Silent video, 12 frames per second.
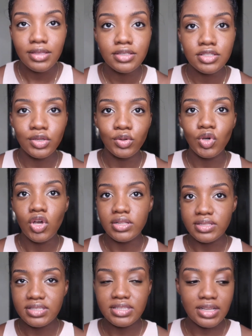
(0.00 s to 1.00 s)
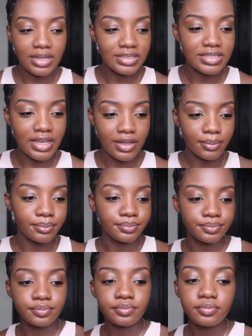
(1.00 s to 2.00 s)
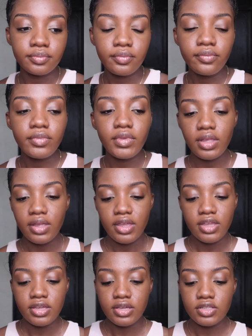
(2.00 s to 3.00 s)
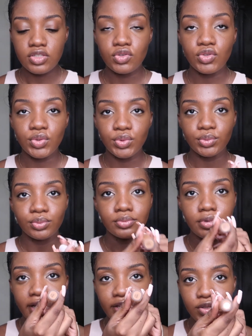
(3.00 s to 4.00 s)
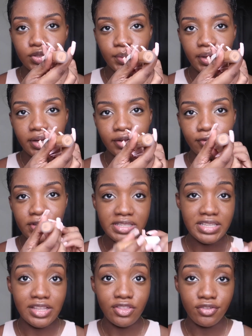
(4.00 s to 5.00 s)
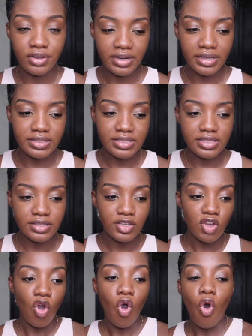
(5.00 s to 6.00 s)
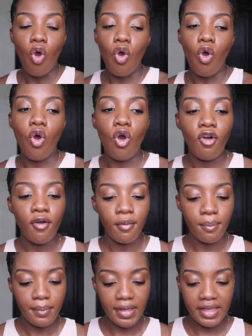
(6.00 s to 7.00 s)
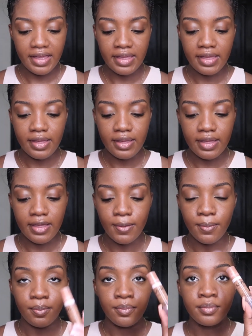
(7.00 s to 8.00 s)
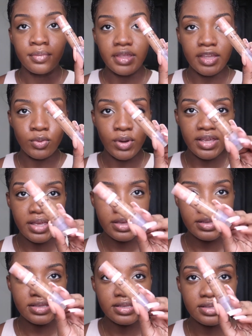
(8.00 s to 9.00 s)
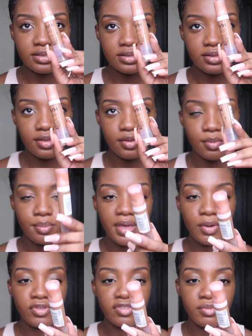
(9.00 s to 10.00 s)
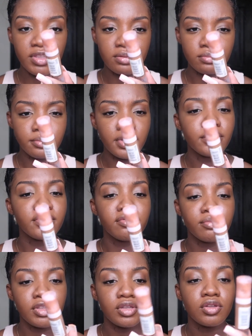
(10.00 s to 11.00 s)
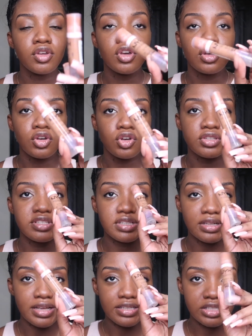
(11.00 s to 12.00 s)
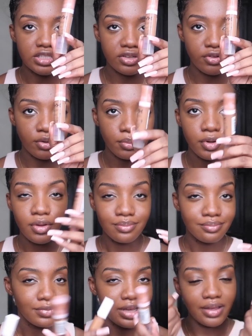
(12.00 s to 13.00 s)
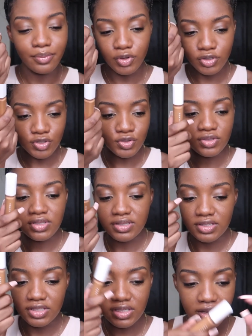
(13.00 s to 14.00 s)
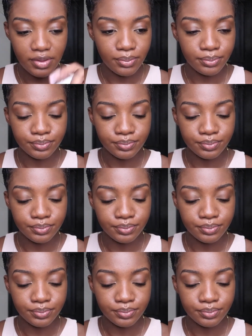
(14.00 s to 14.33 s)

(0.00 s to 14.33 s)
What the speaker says: So concealer time. So I use my Fenty 390 or my NYX bear with me concealer serum, but I'm going to use this today.